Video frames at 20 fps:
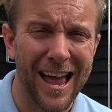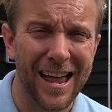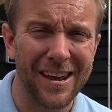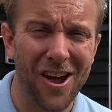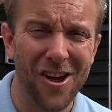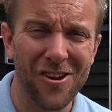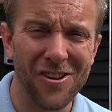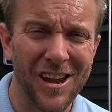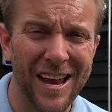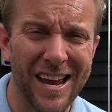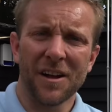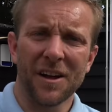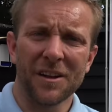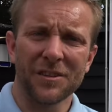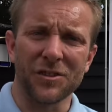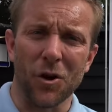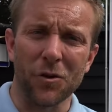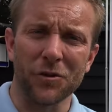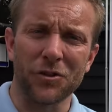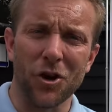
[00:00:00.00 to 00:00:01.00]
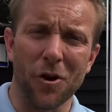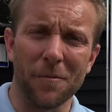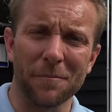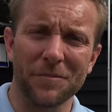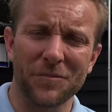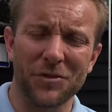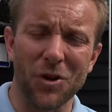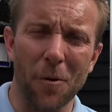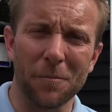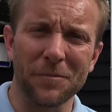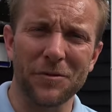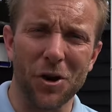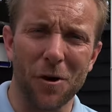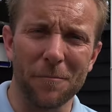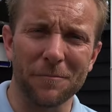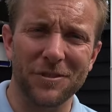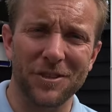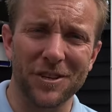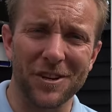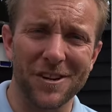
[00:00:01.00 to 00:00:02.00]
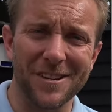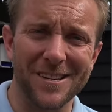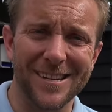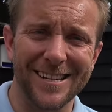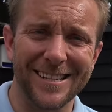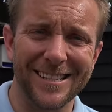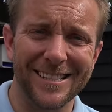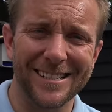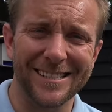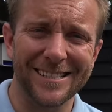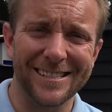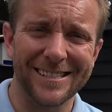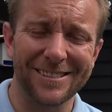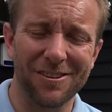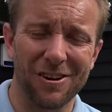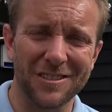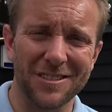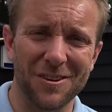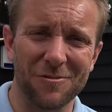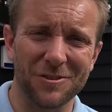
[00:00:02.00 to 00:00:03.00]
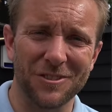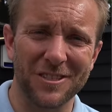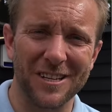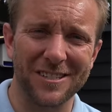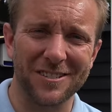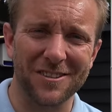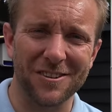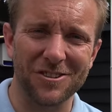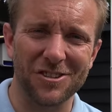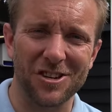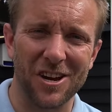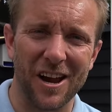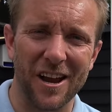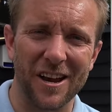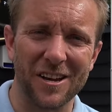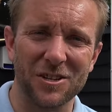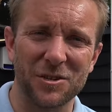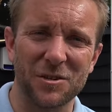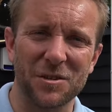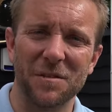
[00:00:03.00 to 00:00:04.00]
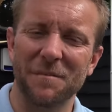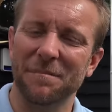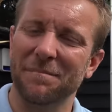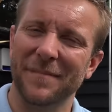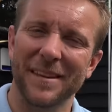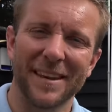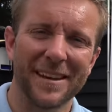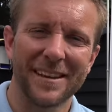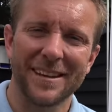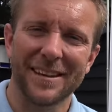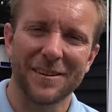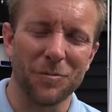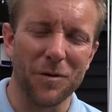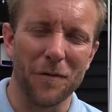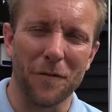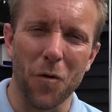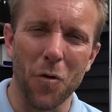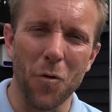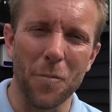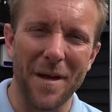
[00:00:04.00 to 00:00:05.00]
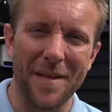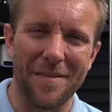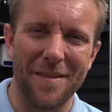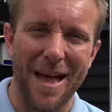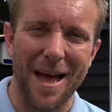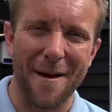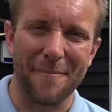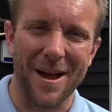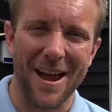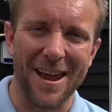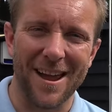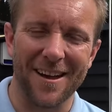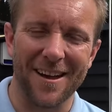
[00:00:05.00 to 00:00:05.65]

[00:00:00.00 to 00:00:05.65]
No? Don Tom Dom Thompson, nice little system change, We've all been there, mate,